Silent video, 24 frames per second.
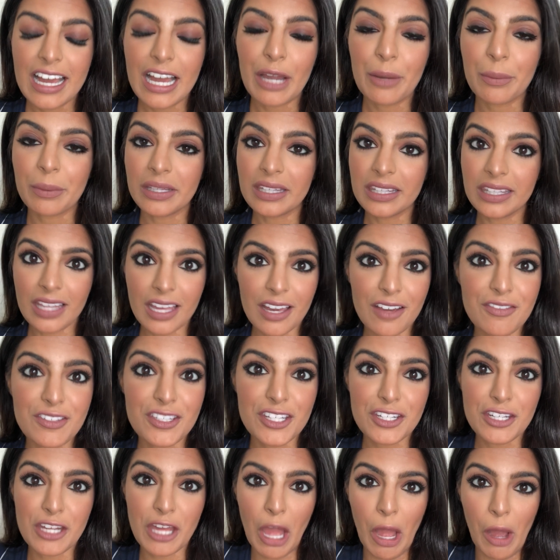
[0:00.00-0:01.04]
I would love
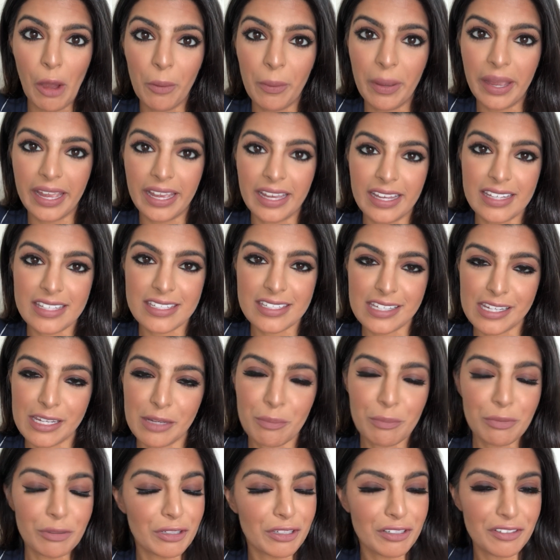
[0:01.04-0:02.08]
to know and
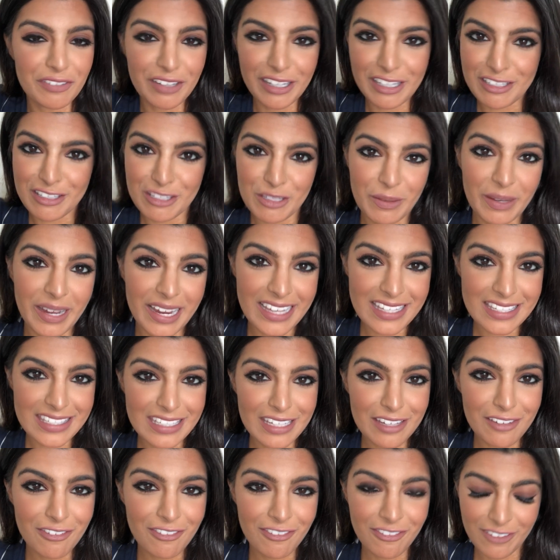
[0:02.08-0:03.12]
improve as you guys
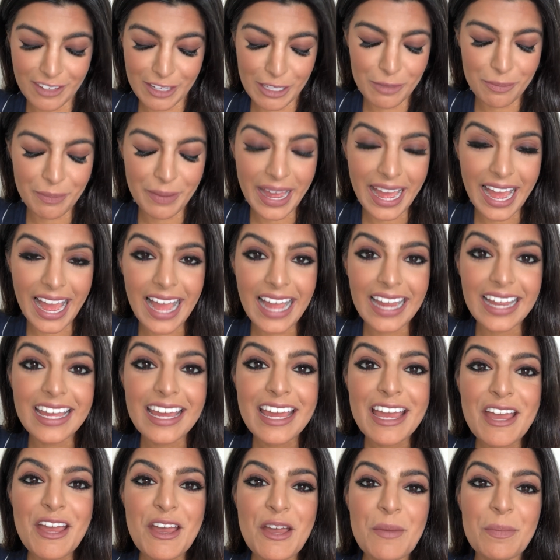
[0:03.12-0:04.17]
give feedback.
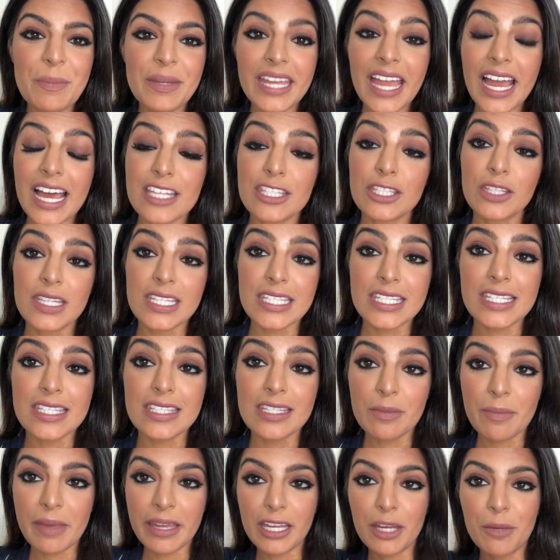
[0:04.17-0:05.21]
But yeah, so this is
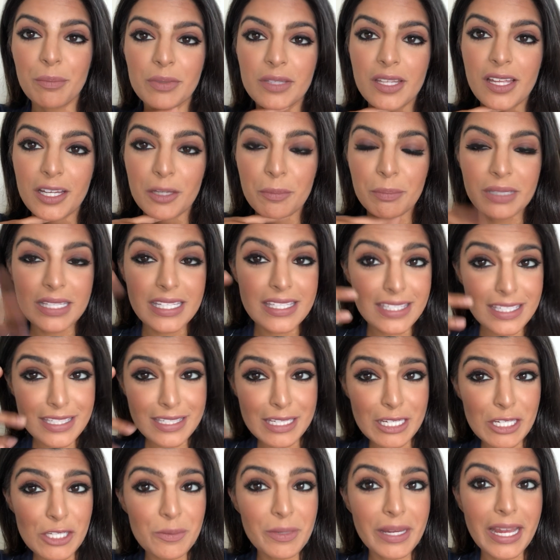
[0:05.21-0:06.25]
the makeup look. Please
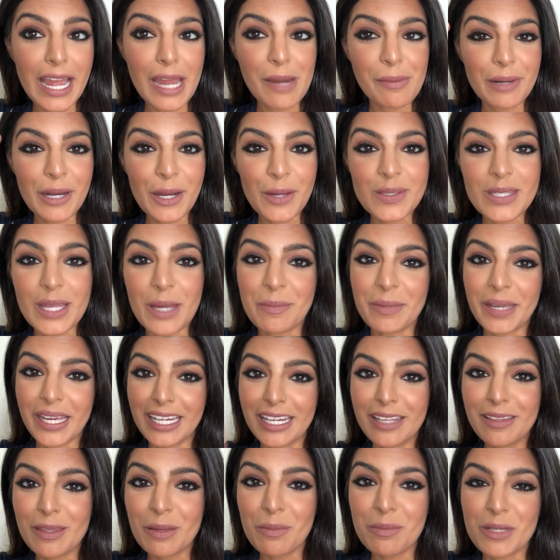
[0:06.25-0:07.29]
excuse my eyebrows. I'm
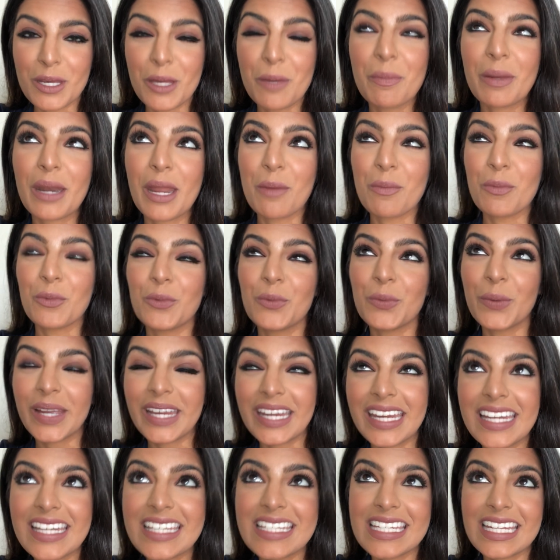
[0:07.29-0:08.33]
getting them done, but I'm
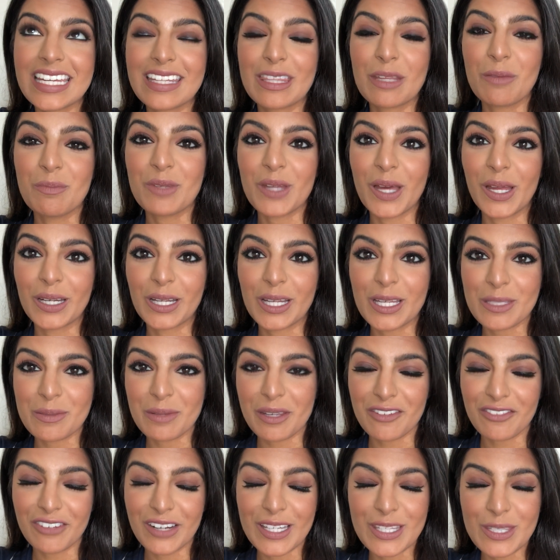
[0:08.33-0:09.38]
waiting to get them done because
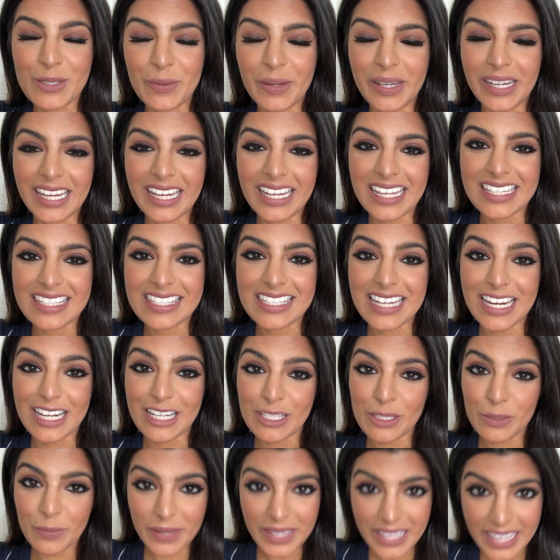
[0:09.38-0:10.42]
my friend's wedding is
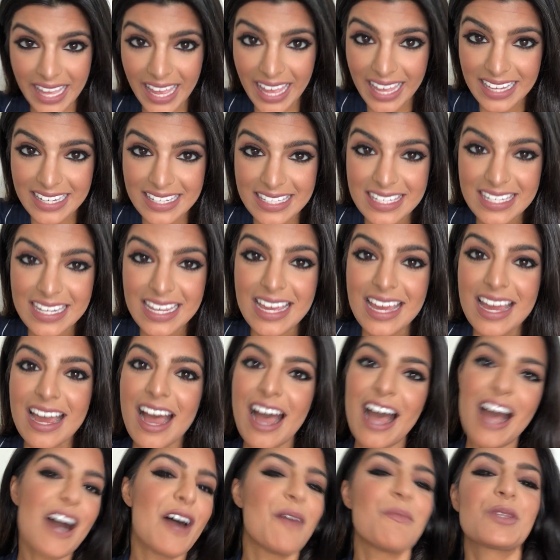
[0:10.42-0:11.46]
next weekend.
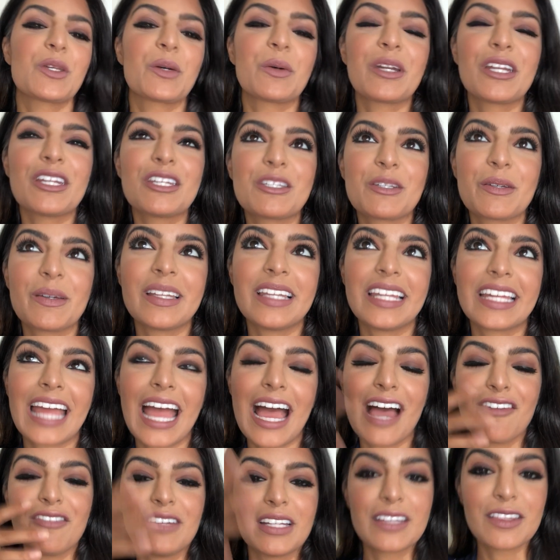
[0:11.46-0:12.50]
So I want to do it
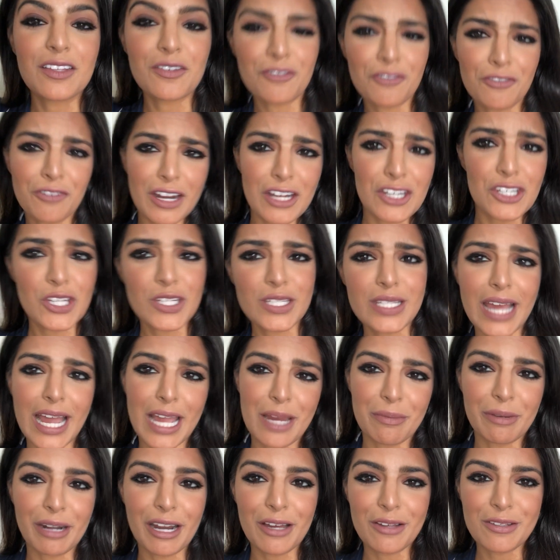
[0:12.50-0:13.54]
have the freshest
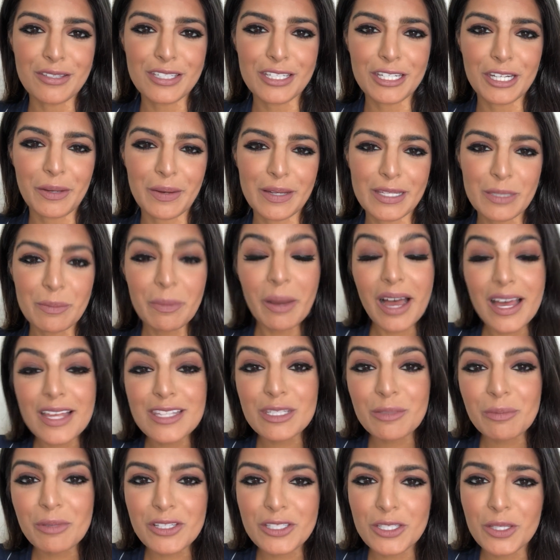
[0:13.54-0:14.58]
eyebrows, as
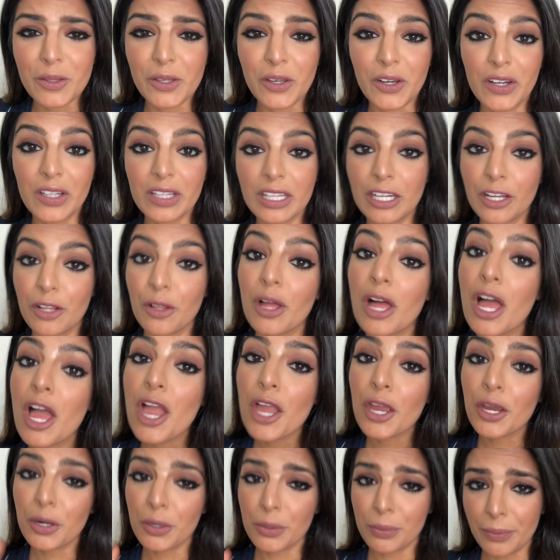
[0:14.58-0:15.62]
possible, so they're a little
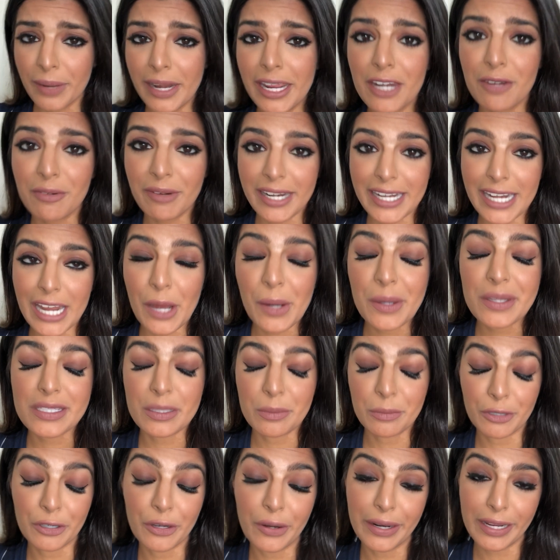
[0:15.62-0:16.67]
gray right now because
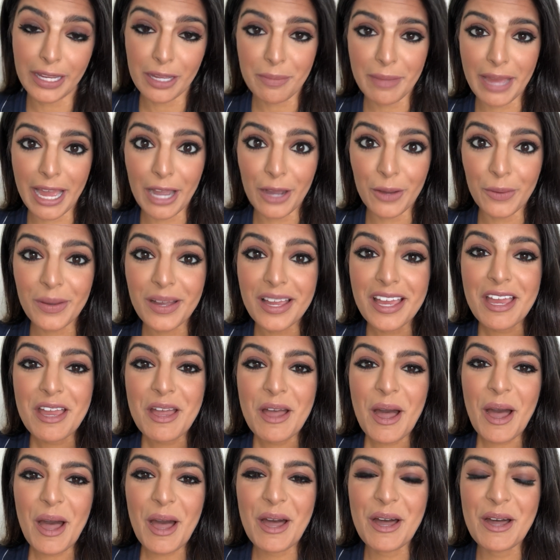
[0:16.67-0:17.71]
I'm growing them out,
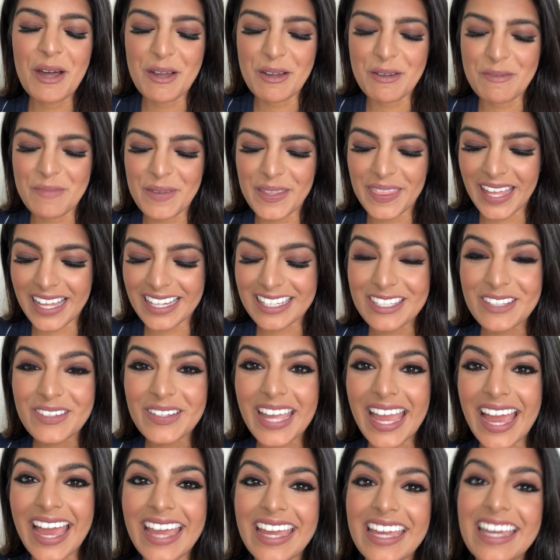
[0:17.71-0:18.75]
but that's
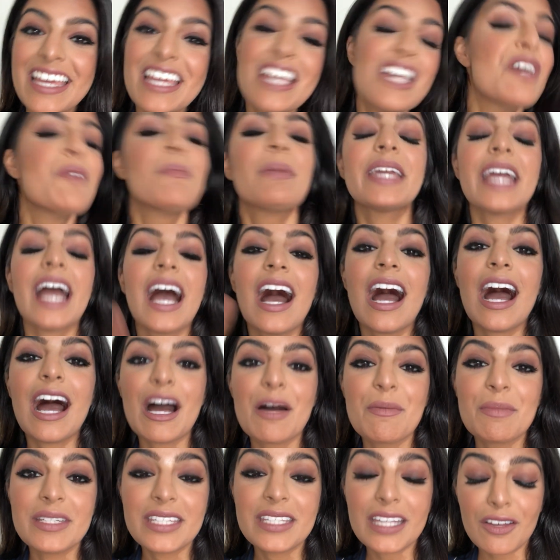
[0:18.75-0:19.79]
okay. But
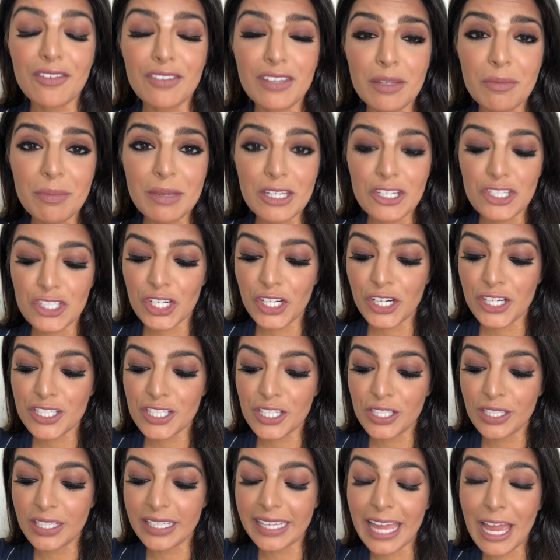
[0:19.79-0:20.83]
yeah, definitely be sure
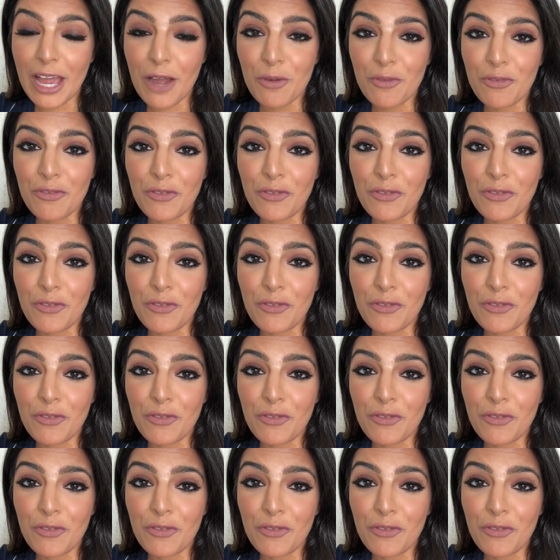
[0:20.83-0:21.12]
to look out